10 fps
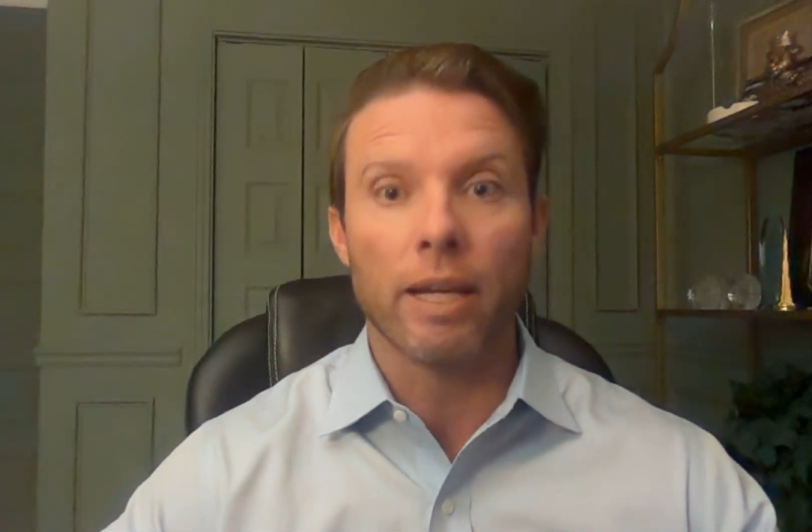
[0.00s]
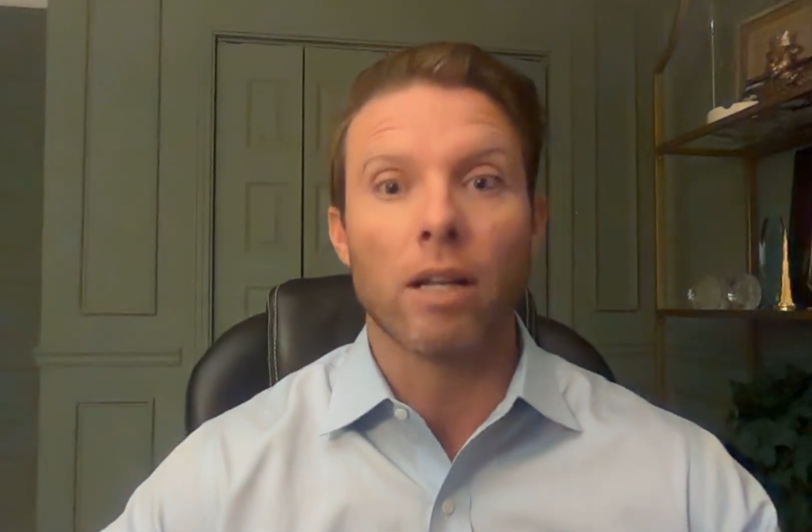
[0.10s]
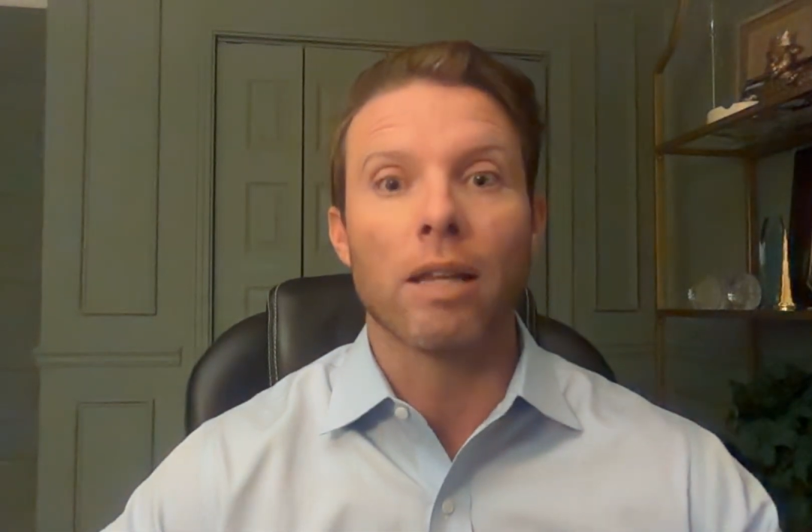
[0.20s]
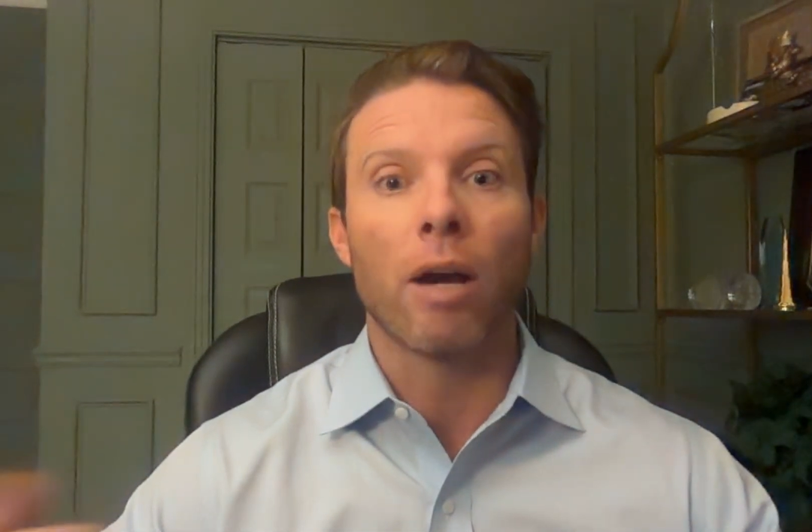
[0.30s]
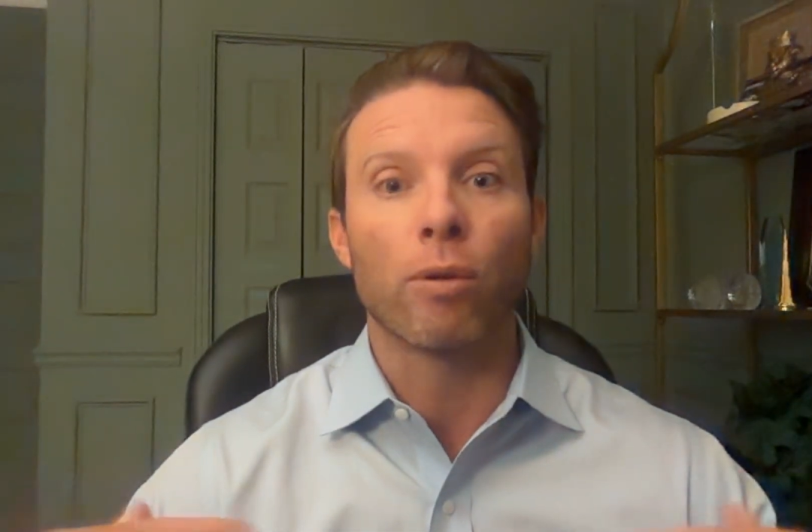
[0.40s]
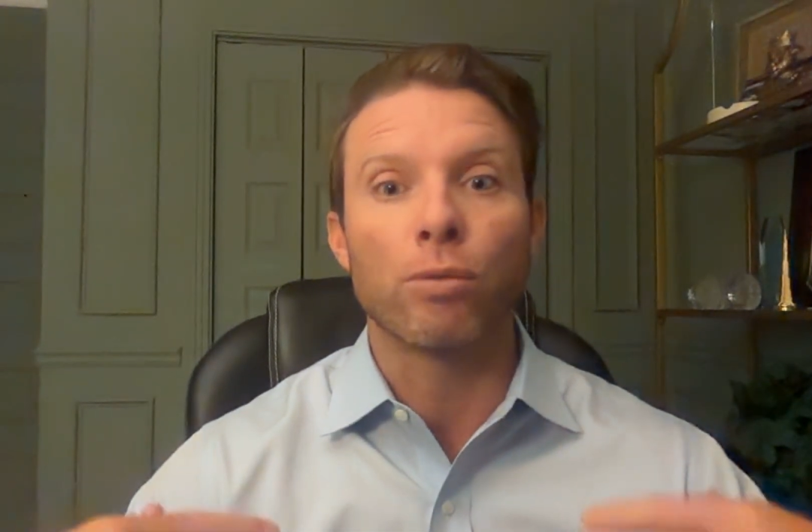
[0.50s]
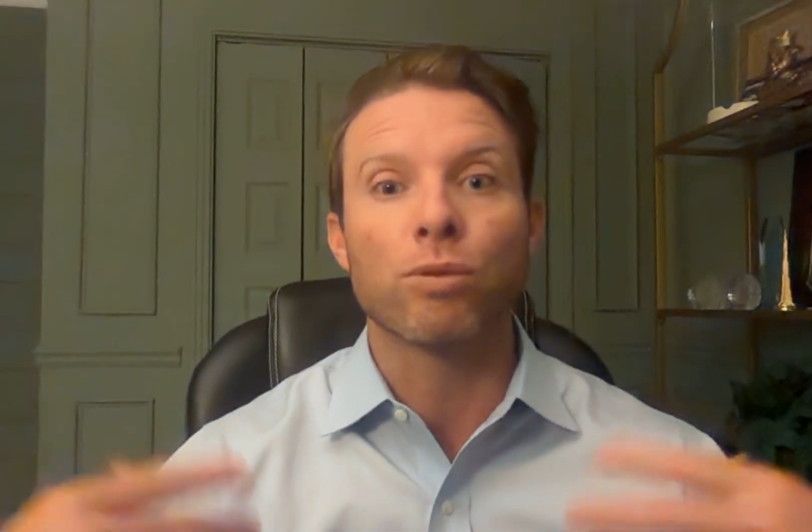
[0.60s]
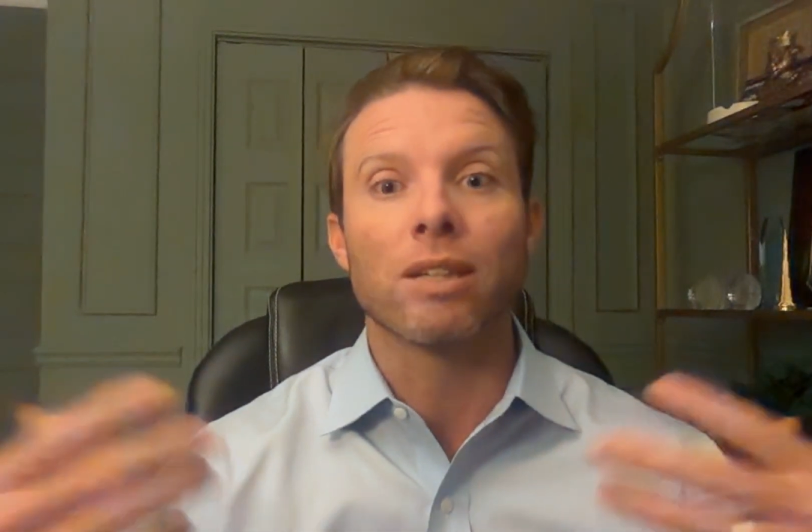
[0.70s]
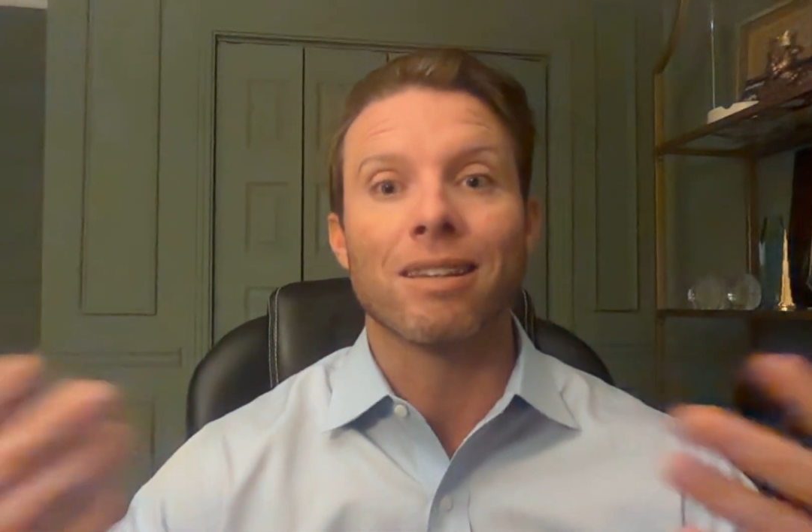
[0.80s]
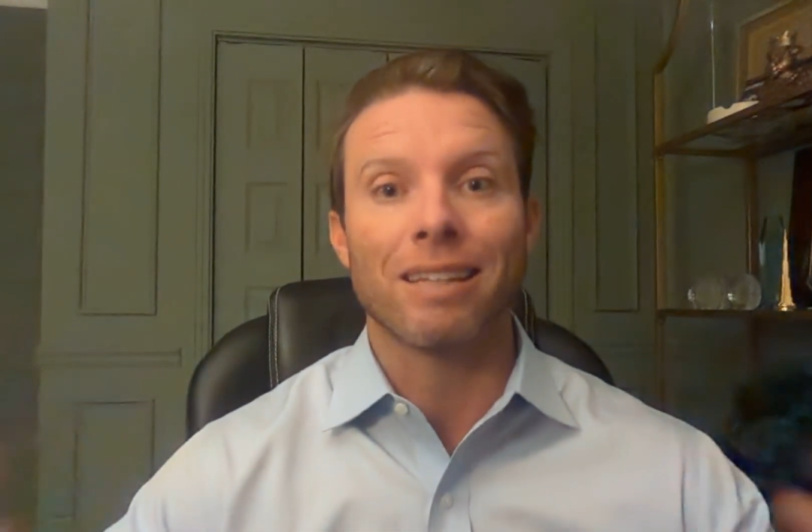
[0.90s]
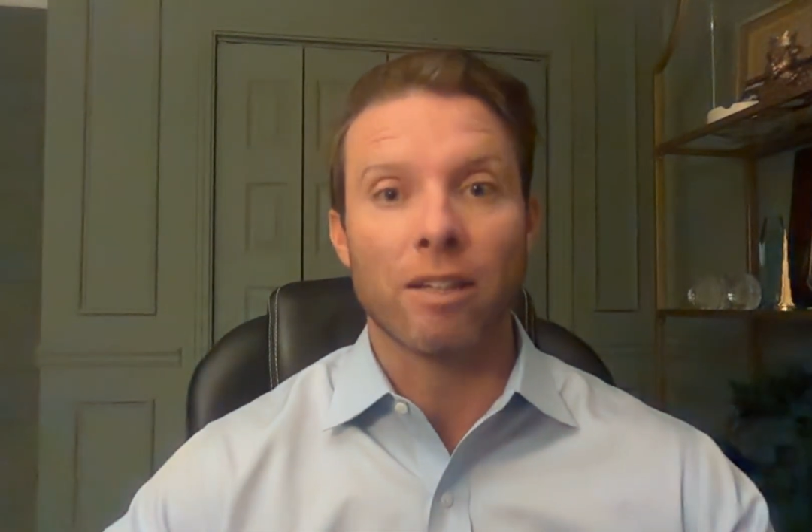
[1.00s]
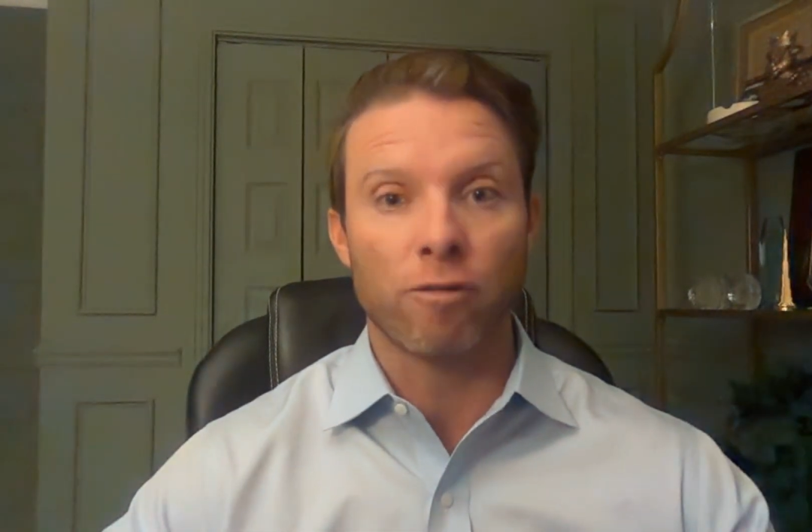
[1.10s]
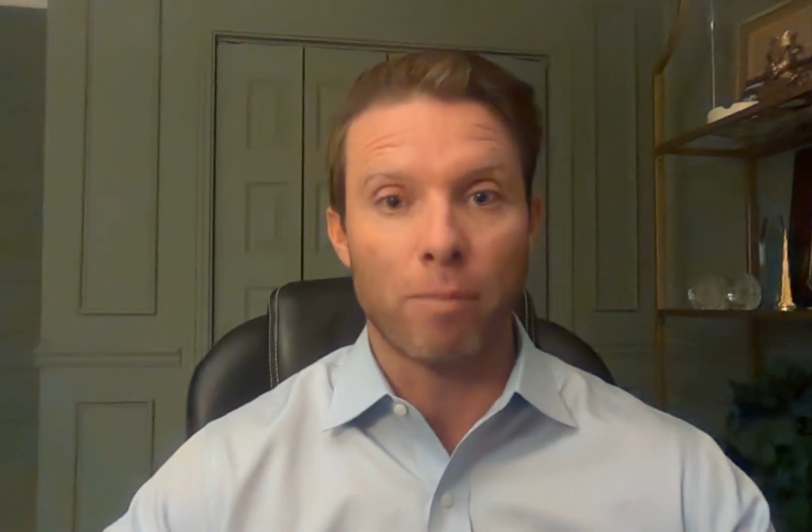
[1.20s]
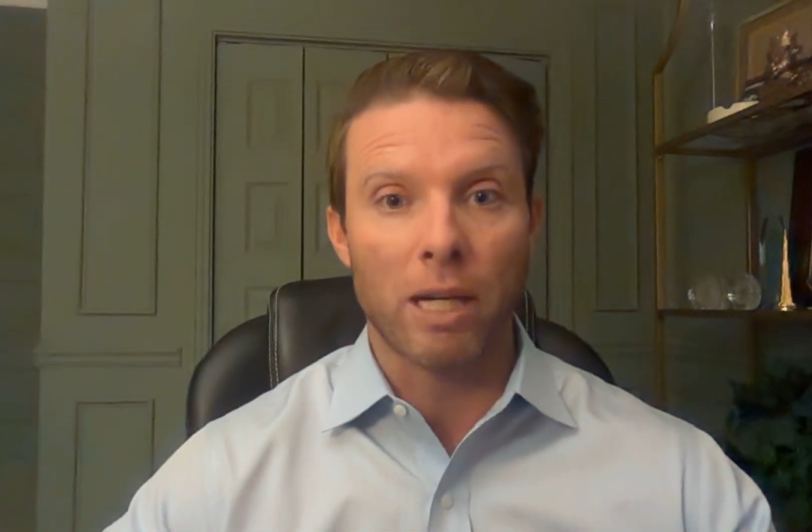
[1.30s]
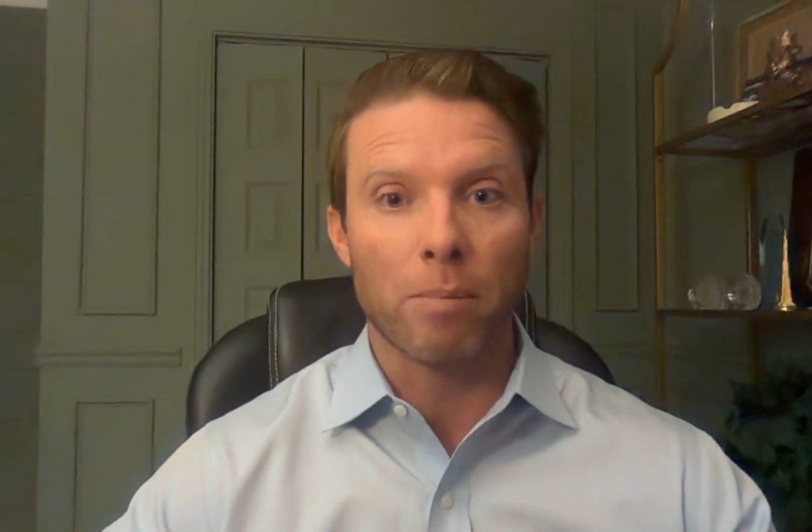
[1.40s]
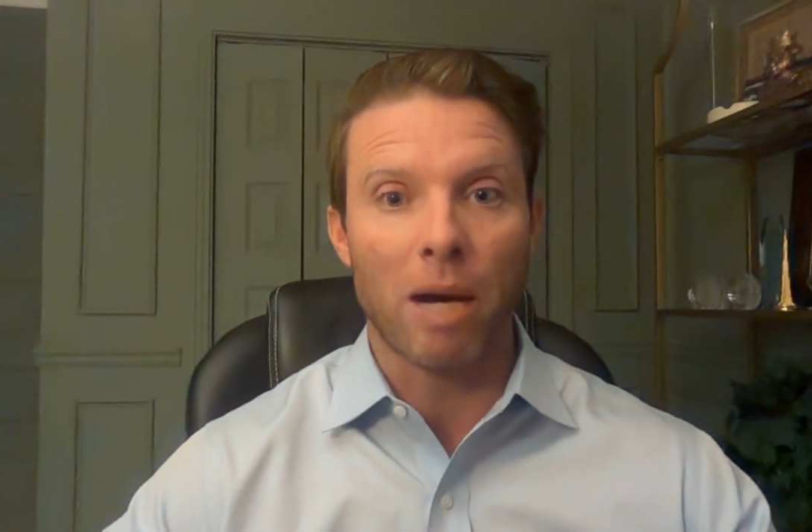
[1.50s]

can allow you to leave money